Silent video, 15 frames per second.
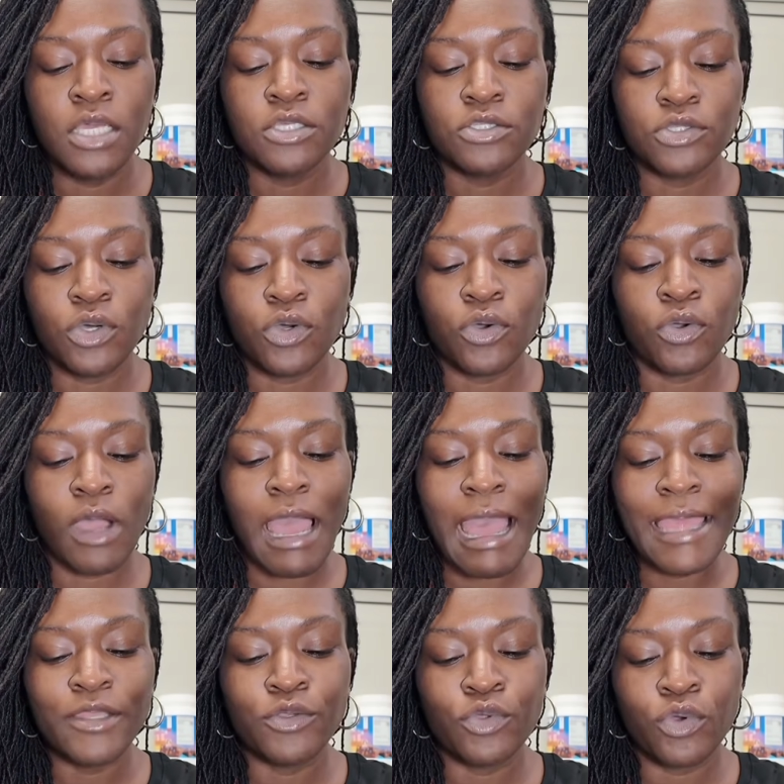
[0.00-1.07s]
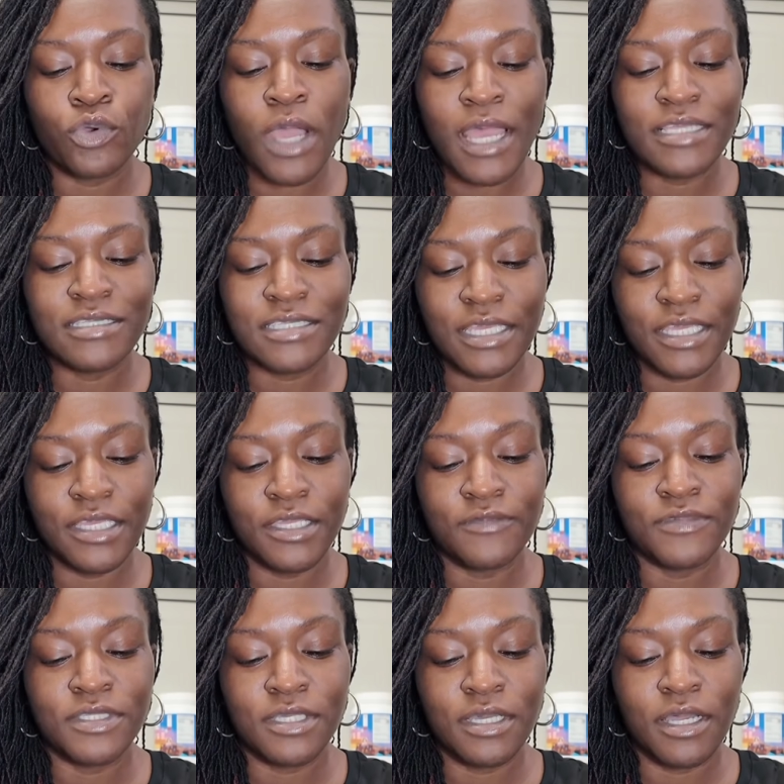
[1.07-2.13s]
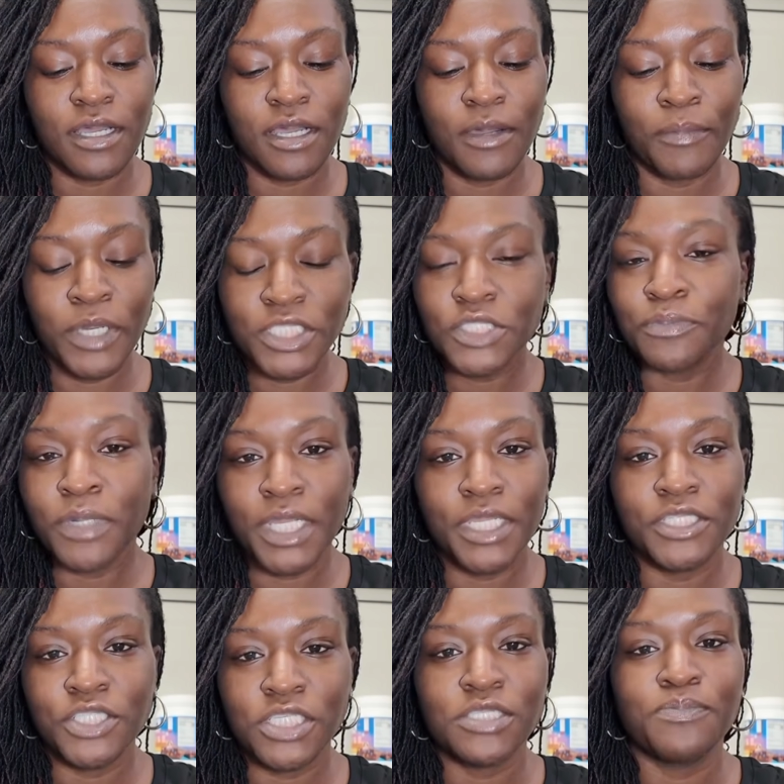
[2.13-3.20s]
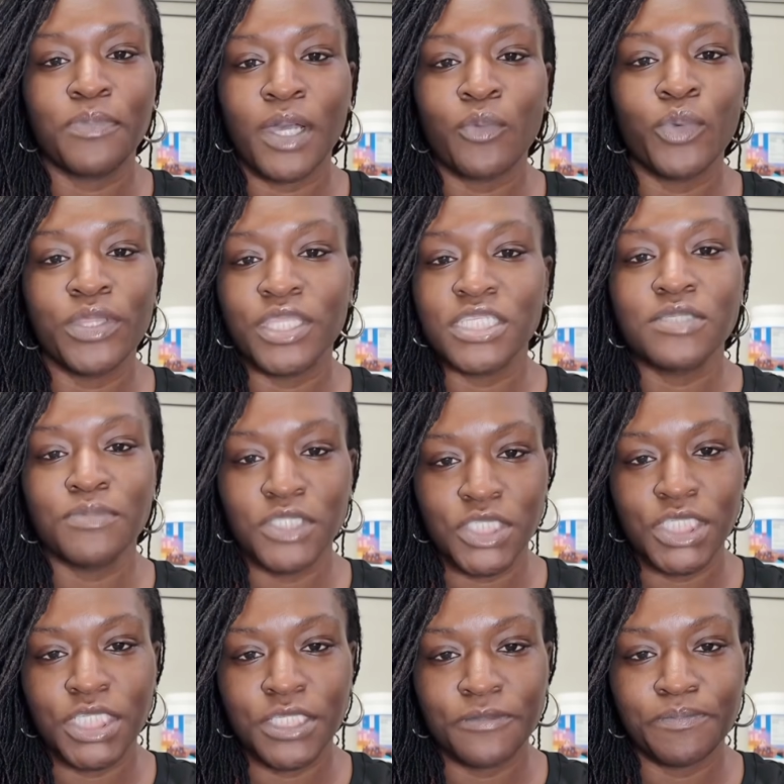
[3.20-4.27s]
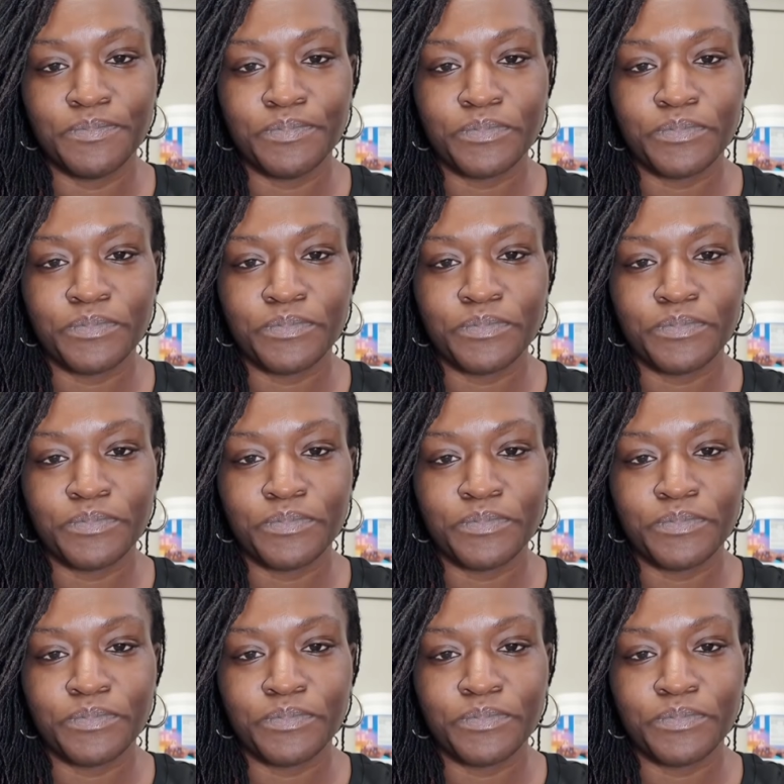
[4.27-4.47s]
So I know I saved a bunch of money just with this machine.